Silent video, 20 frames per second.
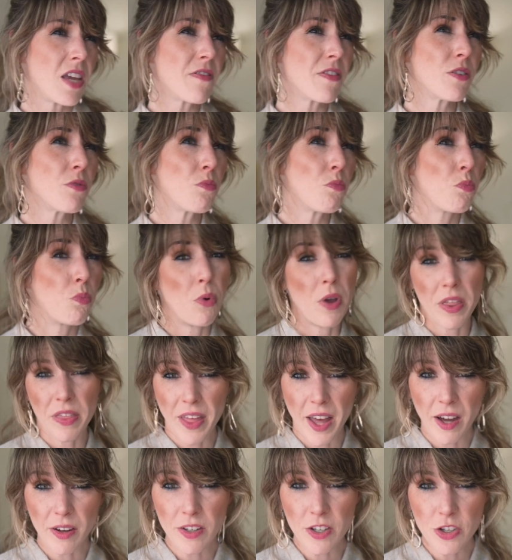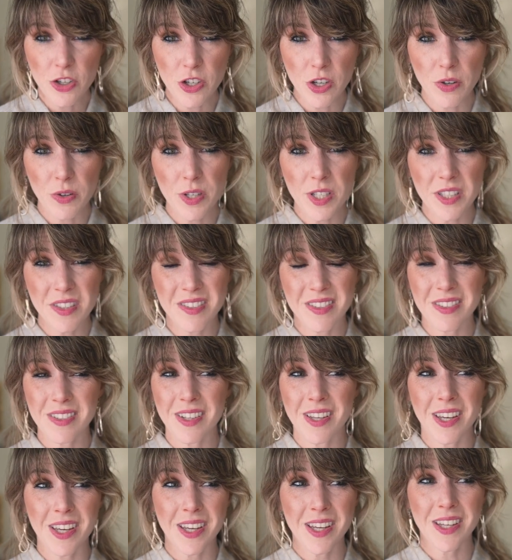even without insurance,
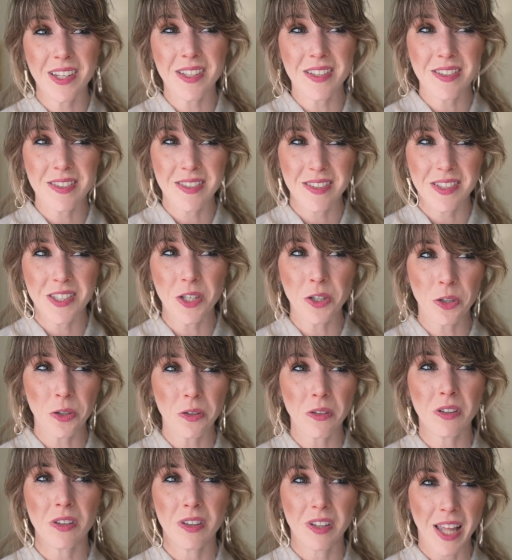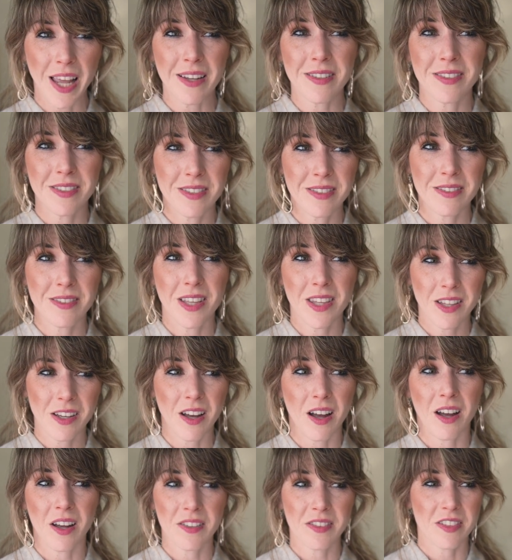it is still less than the
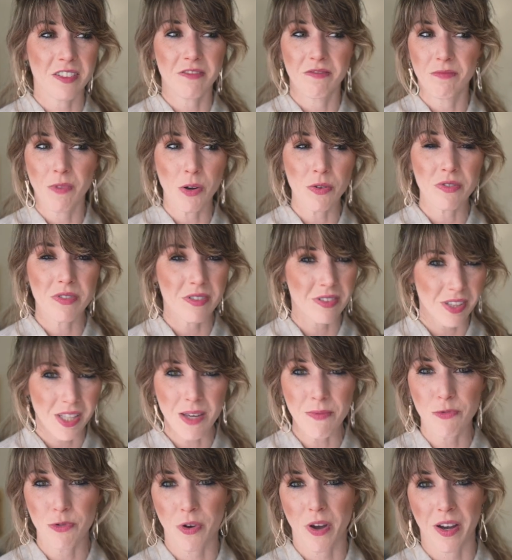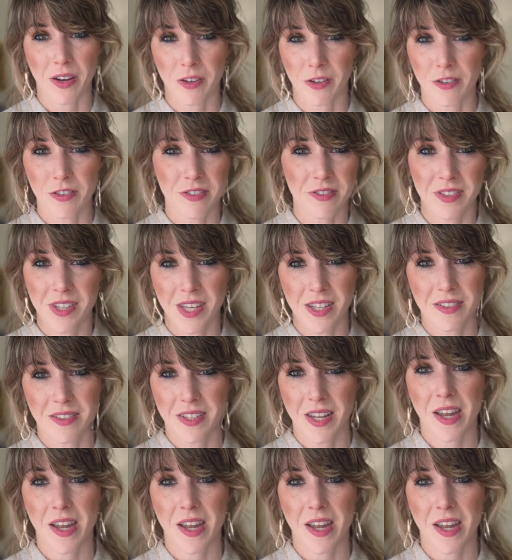cost of most sleep trackers these